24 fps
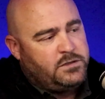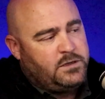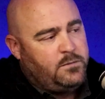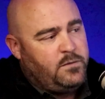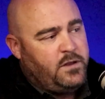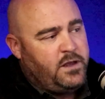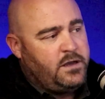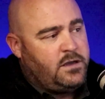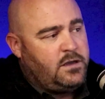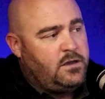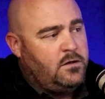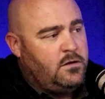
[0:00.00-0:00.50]
I'm
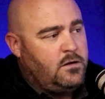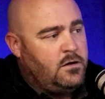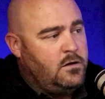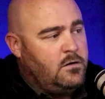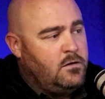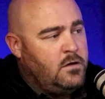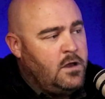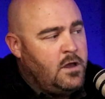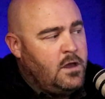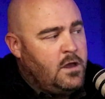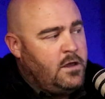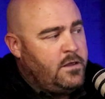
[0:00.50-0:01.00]
like,
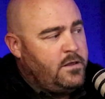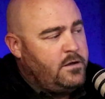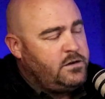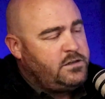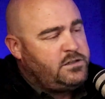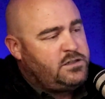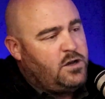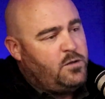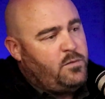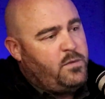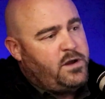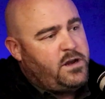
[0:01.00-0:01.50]
there's
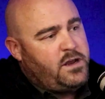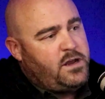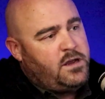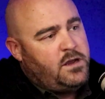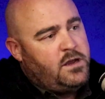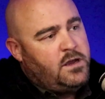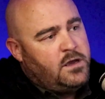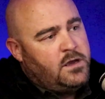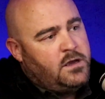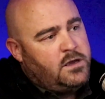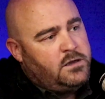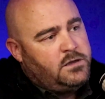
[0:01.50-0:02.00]
so
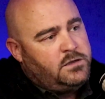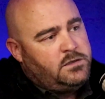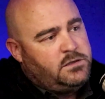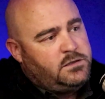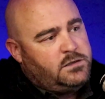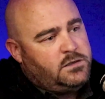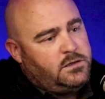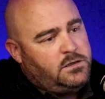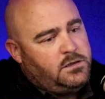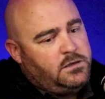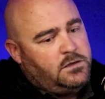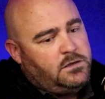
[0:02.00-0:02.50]
many,
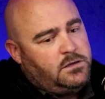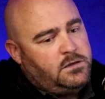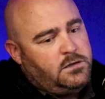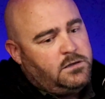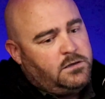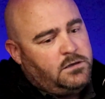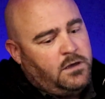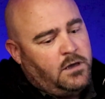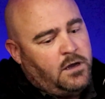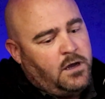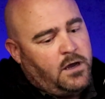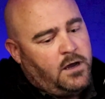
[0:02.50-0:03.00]

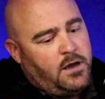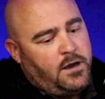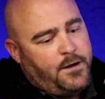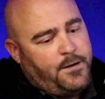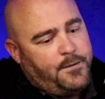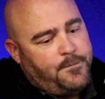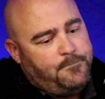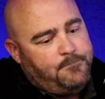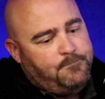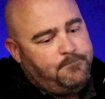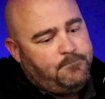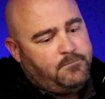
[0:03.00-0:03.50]

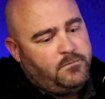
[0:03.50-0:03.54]
sub